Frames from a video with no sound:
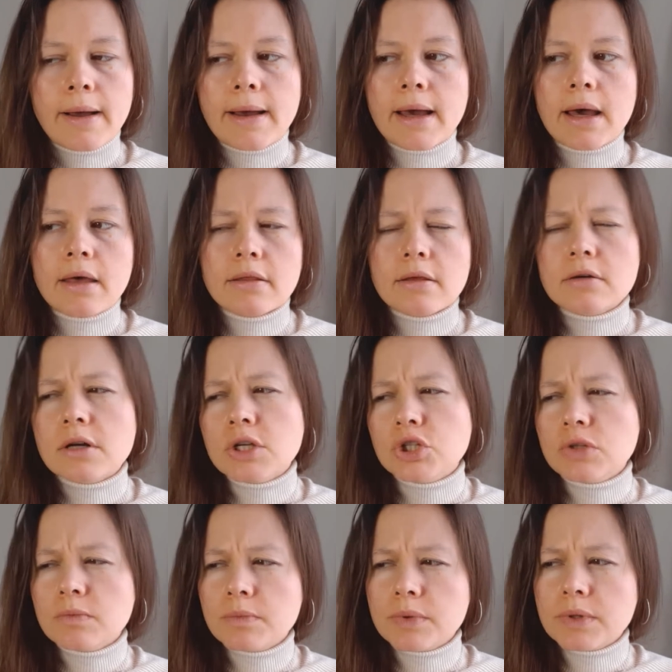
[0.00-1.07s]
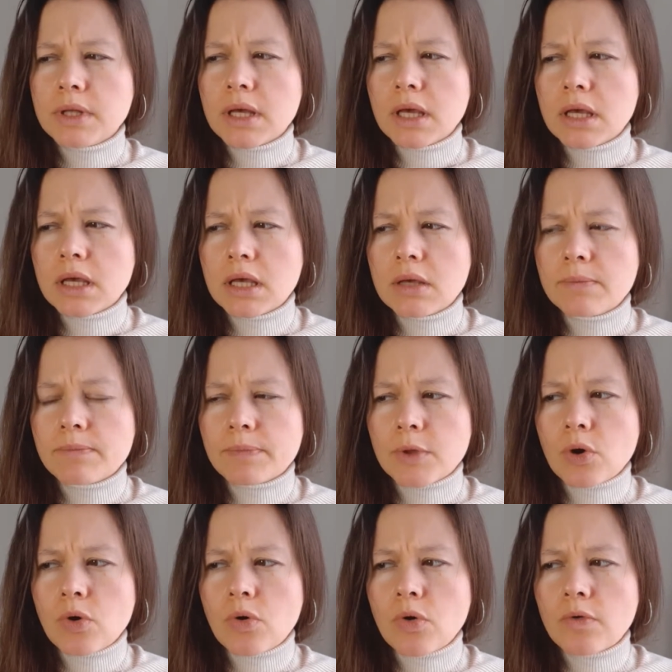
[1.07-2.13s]
uh, the russian play
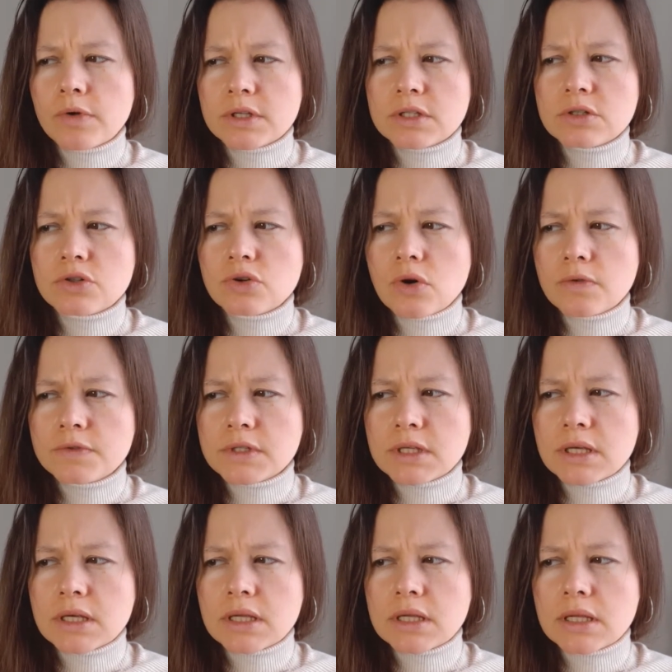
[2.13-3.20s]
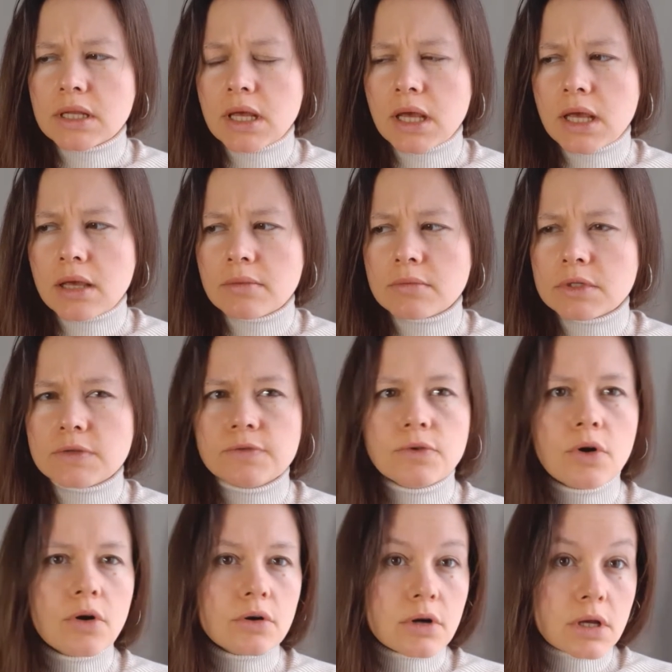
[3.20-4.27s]
of ostrovsky named
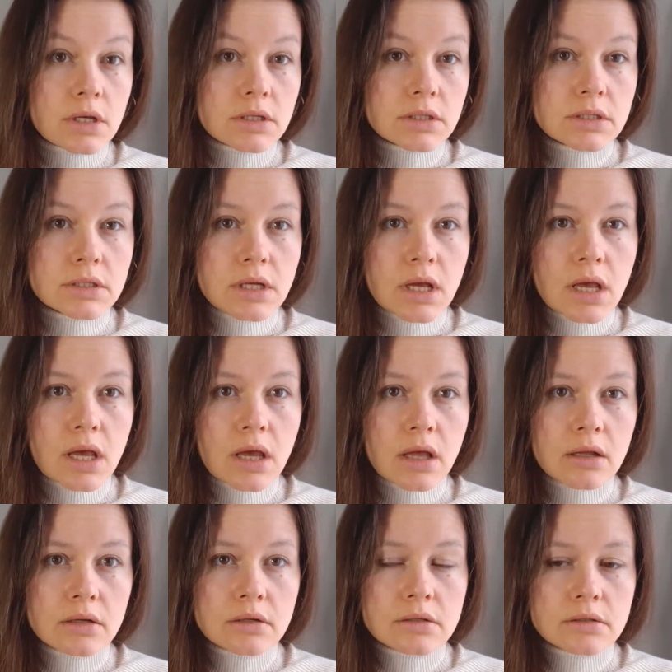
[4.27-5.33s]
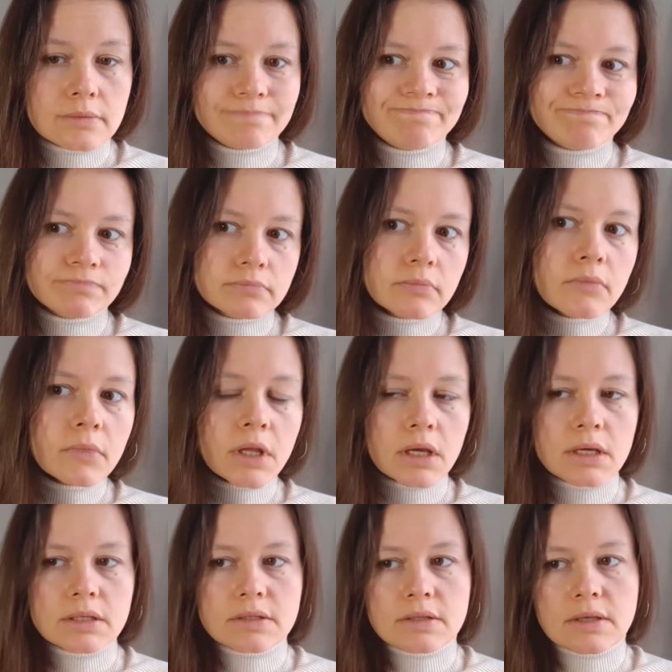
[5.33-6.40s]
forest and um,
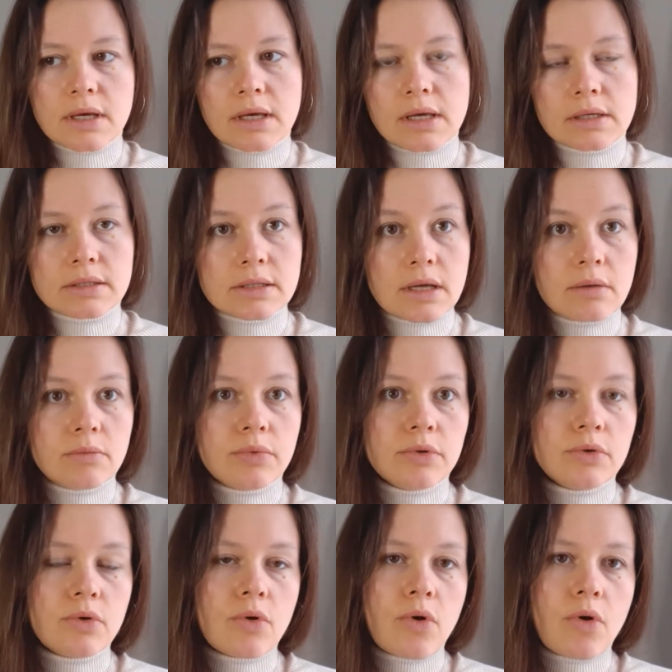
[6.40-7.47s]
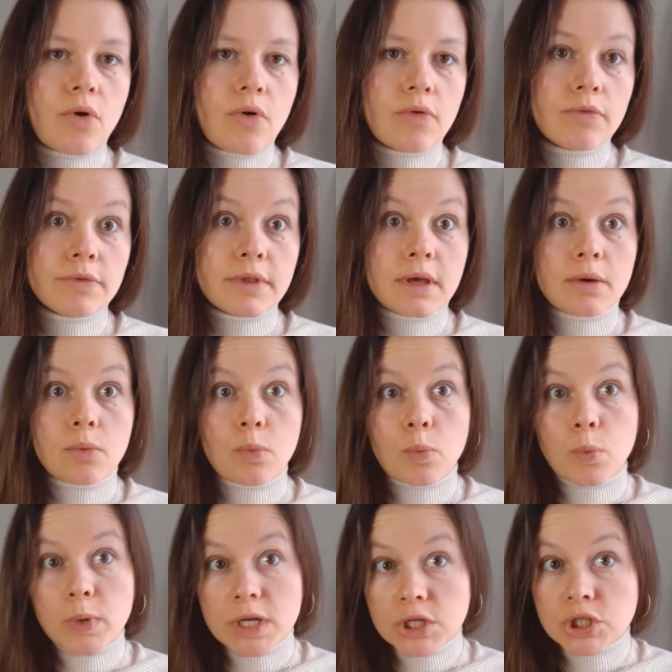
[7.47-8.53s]
it's the example of the
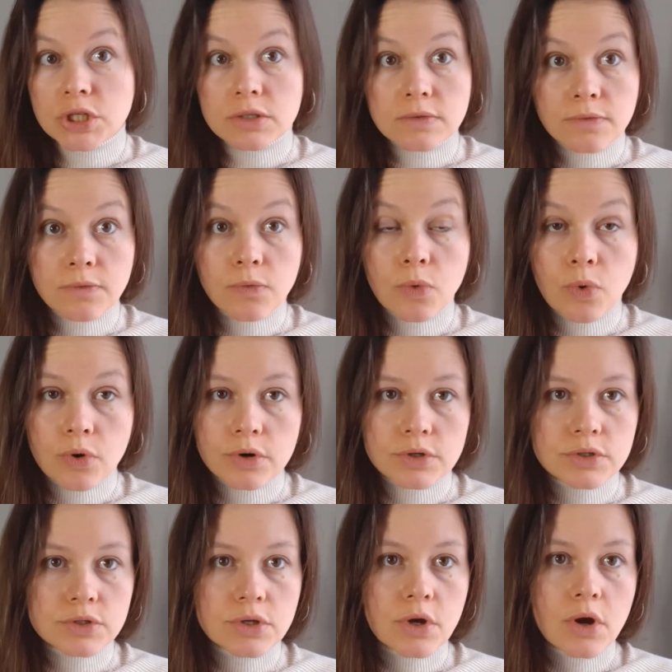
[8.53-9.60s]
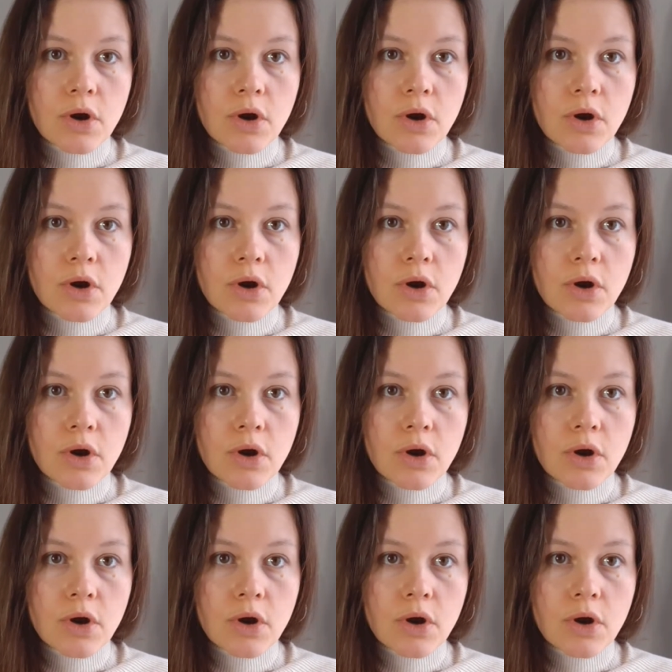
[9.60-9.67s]
vicious force